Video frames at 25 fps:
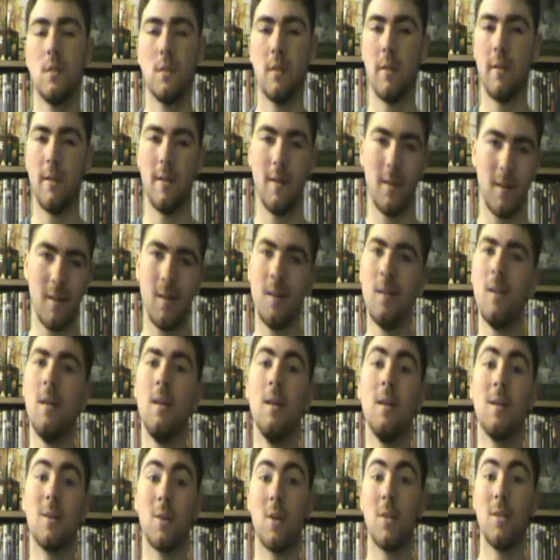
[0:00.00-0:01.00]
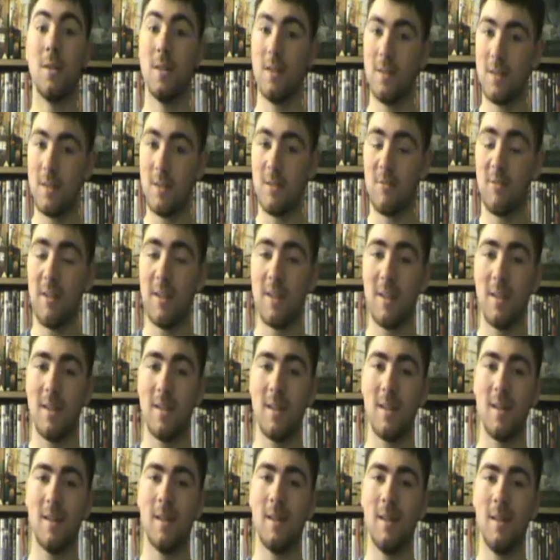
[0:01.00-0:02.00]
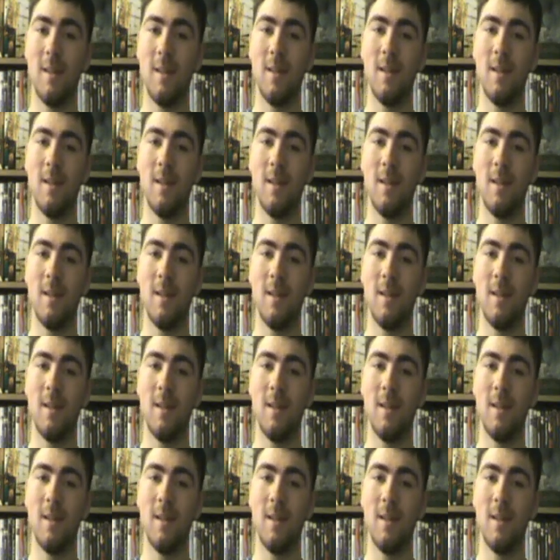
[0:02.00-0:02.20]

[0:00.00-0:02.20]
Sorry, got a little distracted there.